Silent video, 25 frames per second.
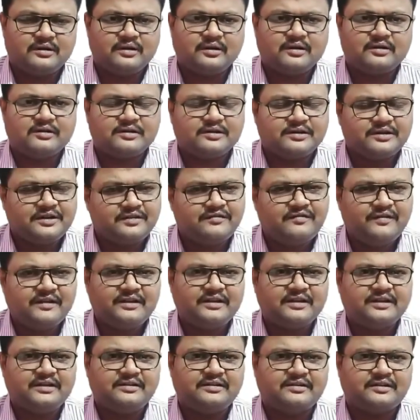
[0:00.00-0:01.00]
or
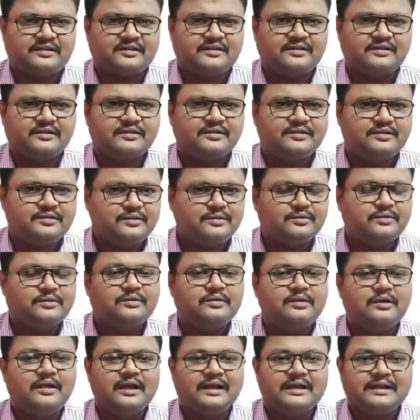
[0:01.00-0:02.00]
difficult
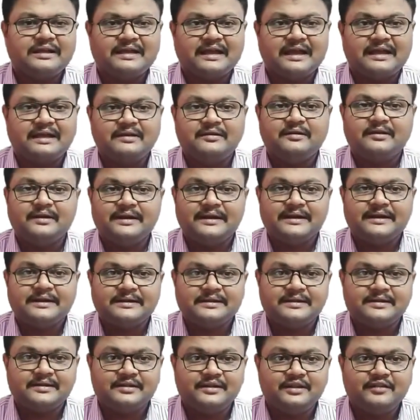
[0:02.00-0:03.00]
to
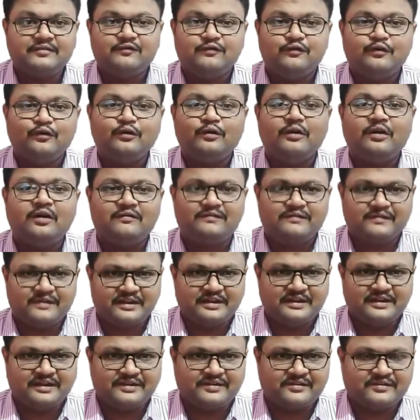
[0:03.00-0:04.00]
calculate the flow of
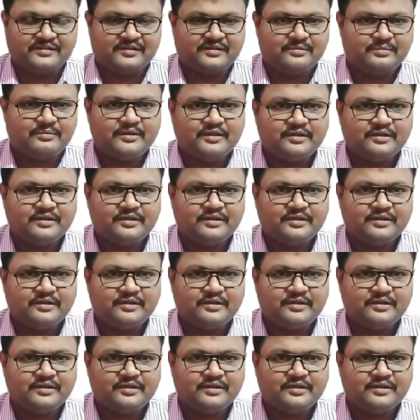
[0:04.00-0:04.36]
energy,